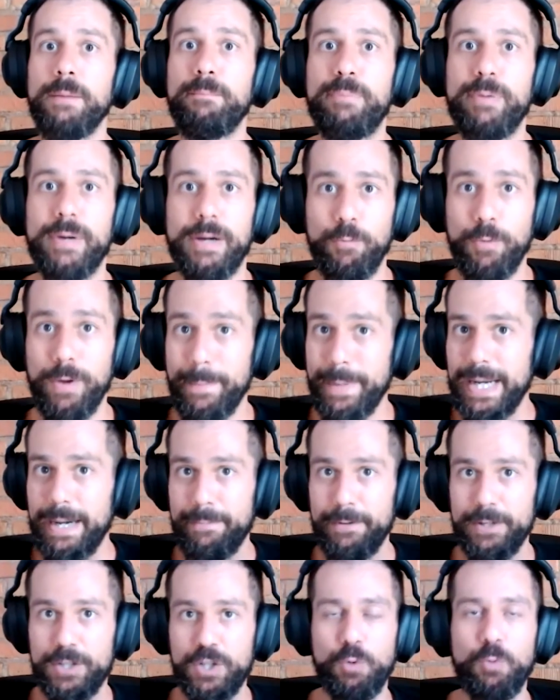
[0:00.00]
But we meet
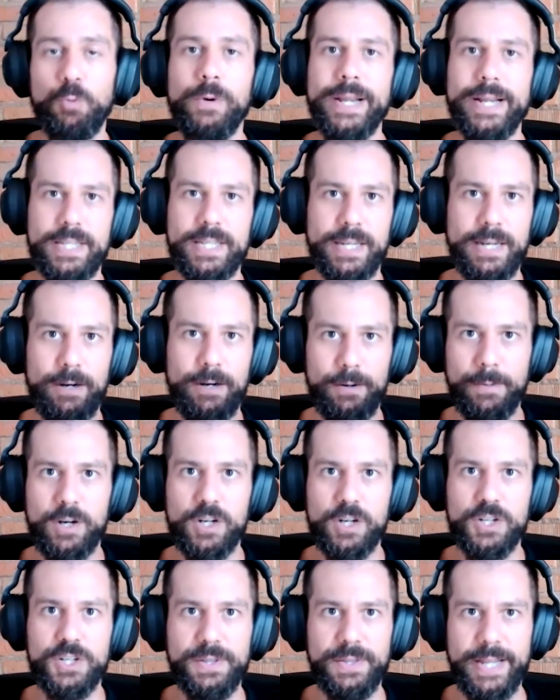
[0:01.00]
every 2 weeks in our
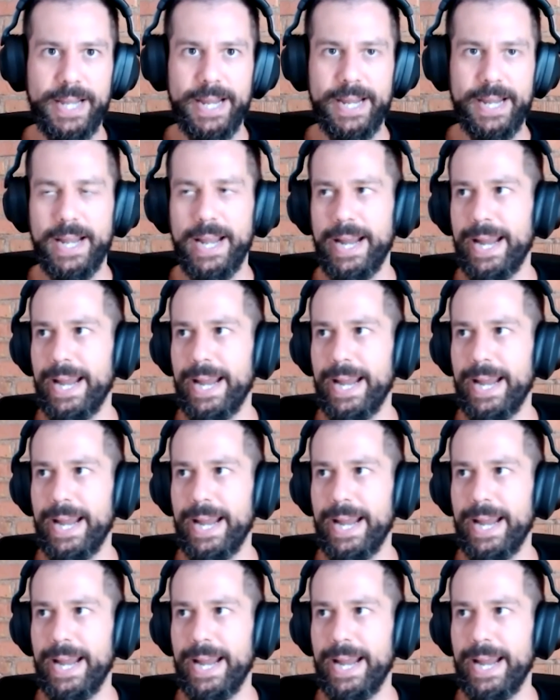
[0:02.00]
Martian day.